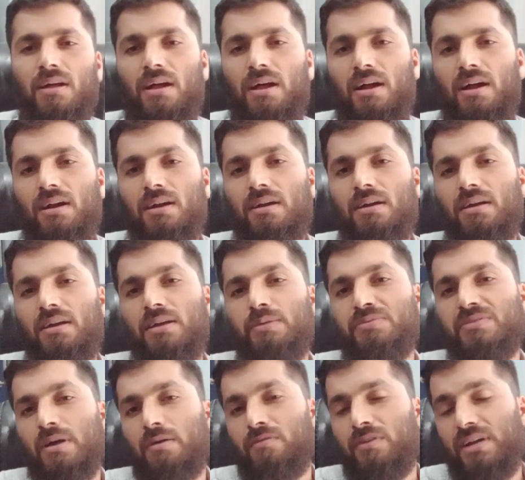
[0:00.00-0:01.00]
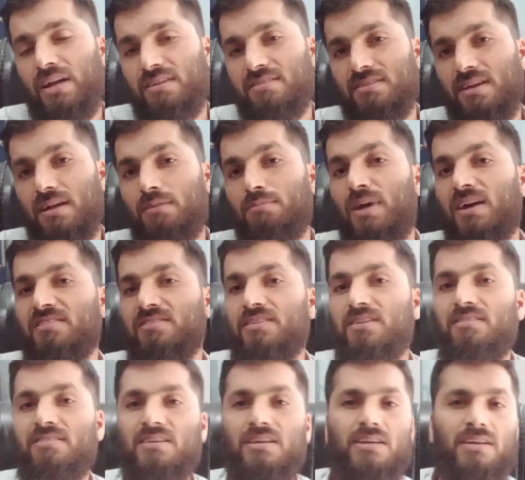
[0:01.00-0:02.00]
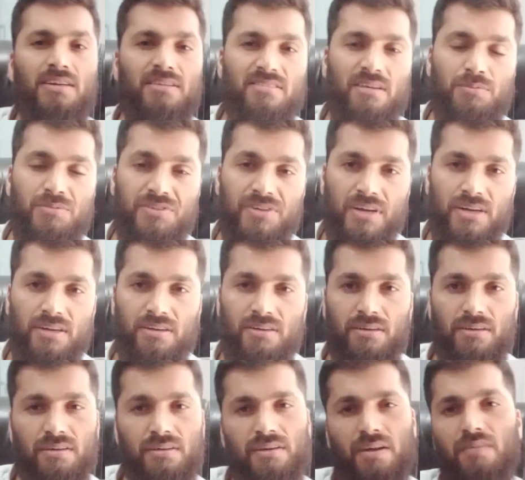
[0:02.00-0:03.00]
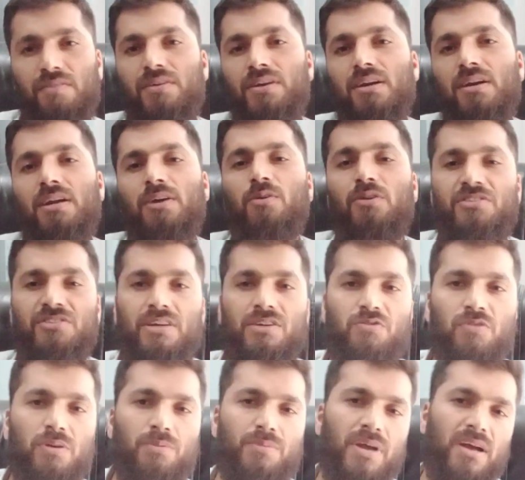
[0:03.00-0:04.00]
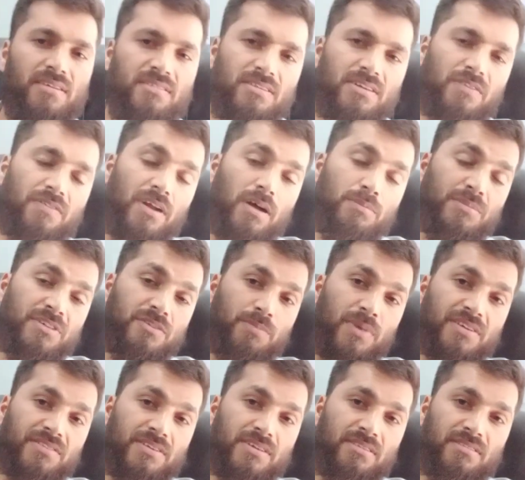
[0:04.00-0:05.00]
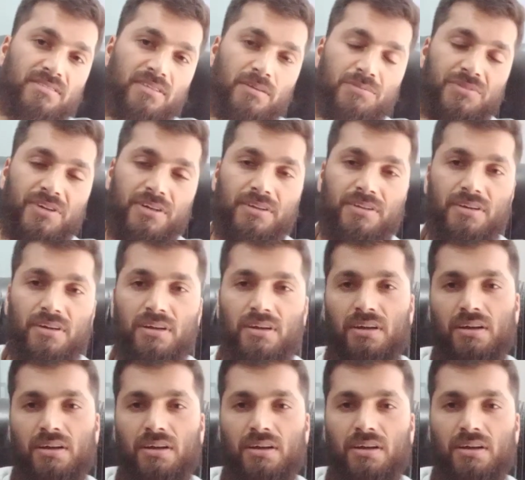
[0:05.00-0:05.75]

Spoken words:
And if someone has done masters in any subject, definitely questions will be asked from his master's subject.